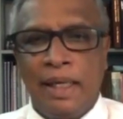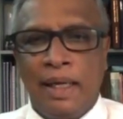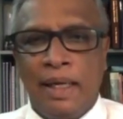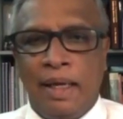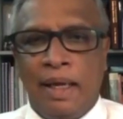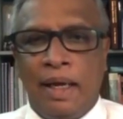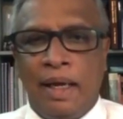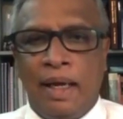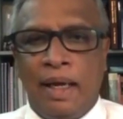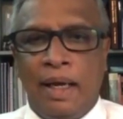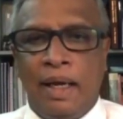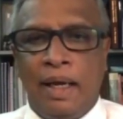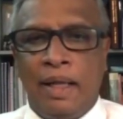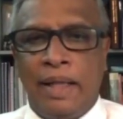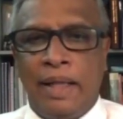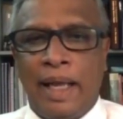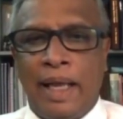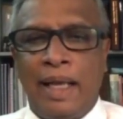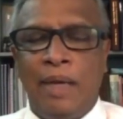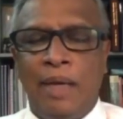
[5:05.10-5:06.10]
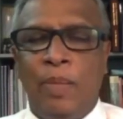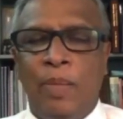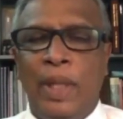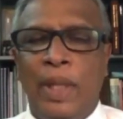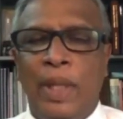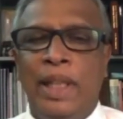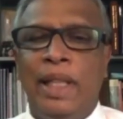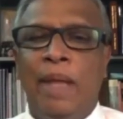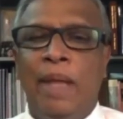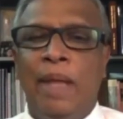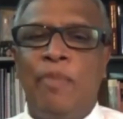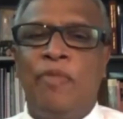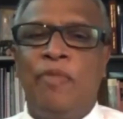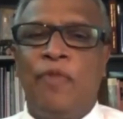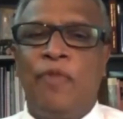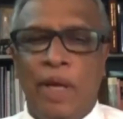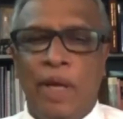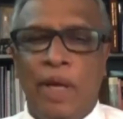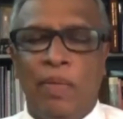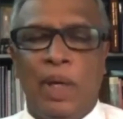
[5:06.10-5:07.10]
that will win them
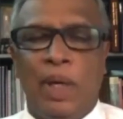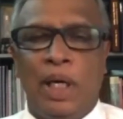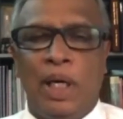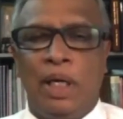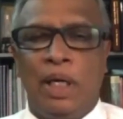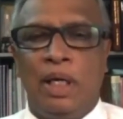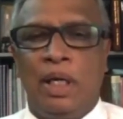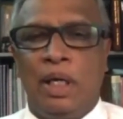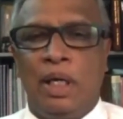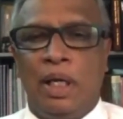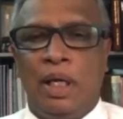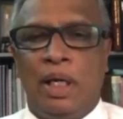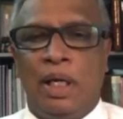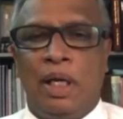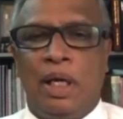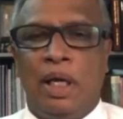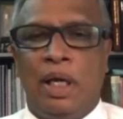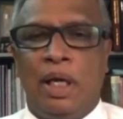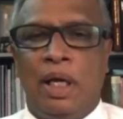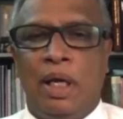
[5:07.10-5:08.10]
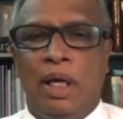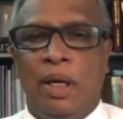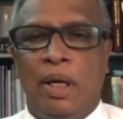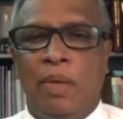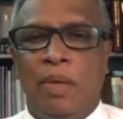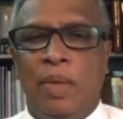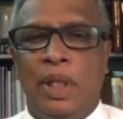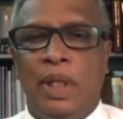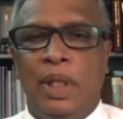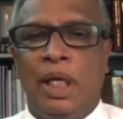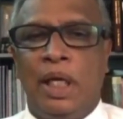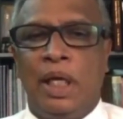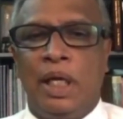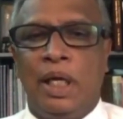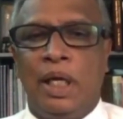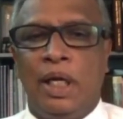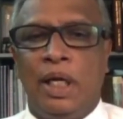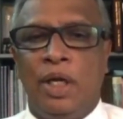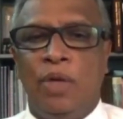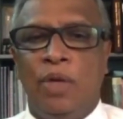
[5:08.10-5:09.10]
favor with
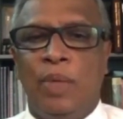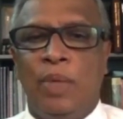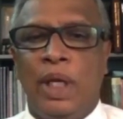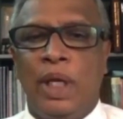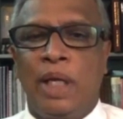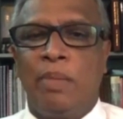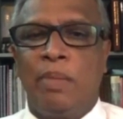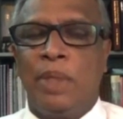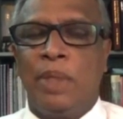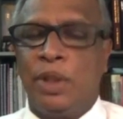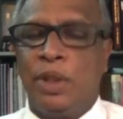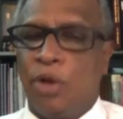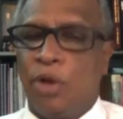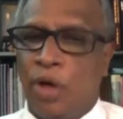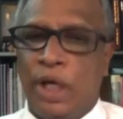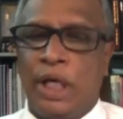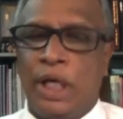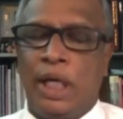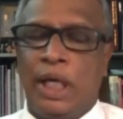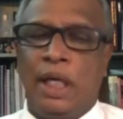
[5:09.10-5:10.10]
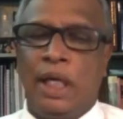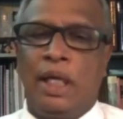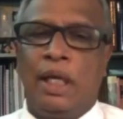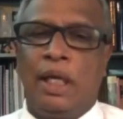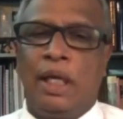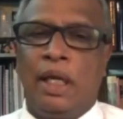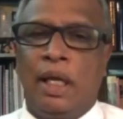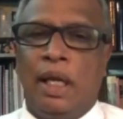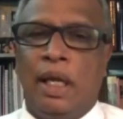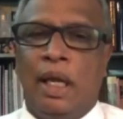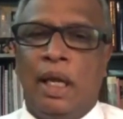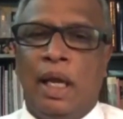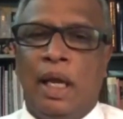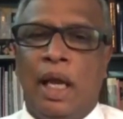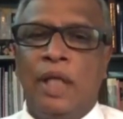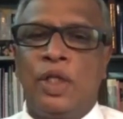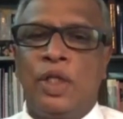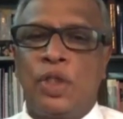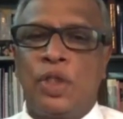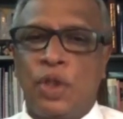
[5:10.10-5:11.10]
the numeric majority.
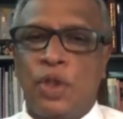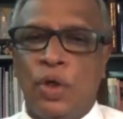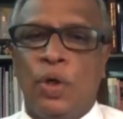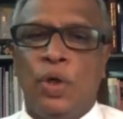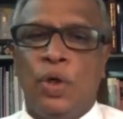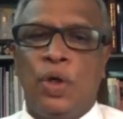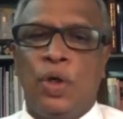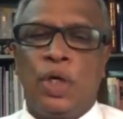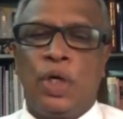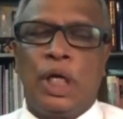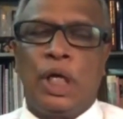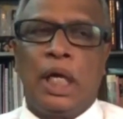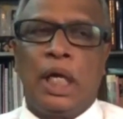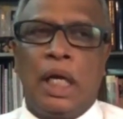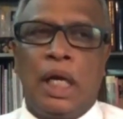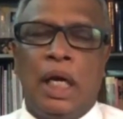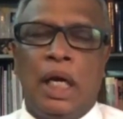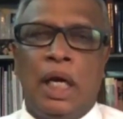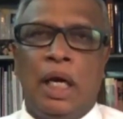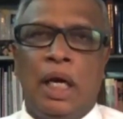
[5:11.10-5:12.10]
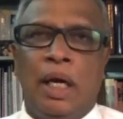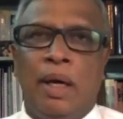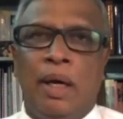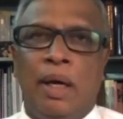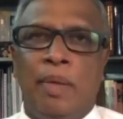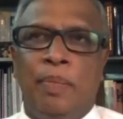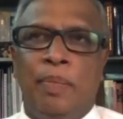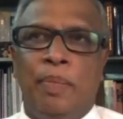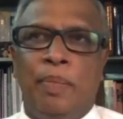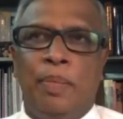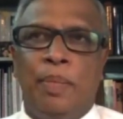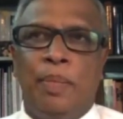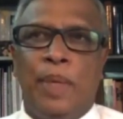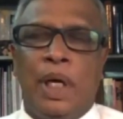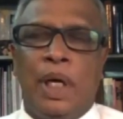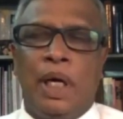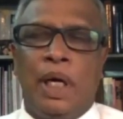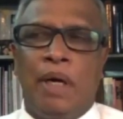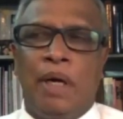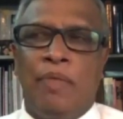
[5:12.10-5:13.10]
And so
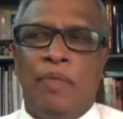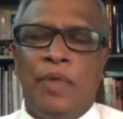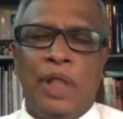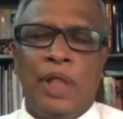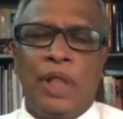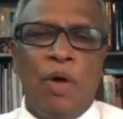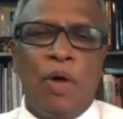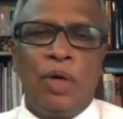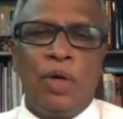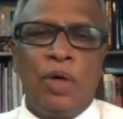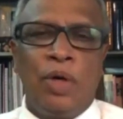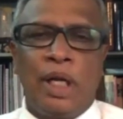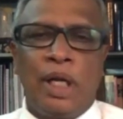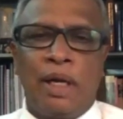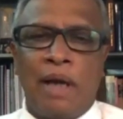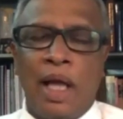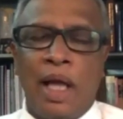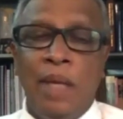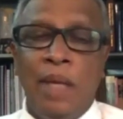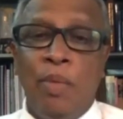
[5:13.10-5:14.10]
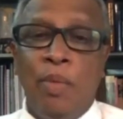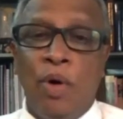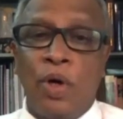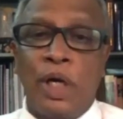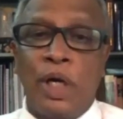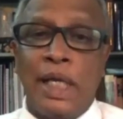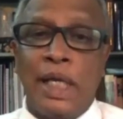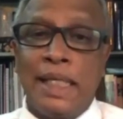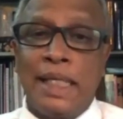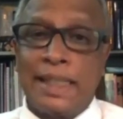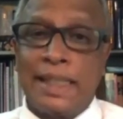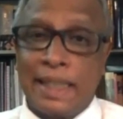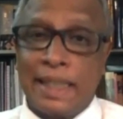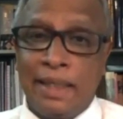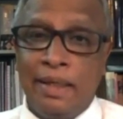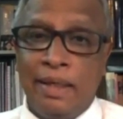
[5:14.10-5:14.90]
without rhyme or reason,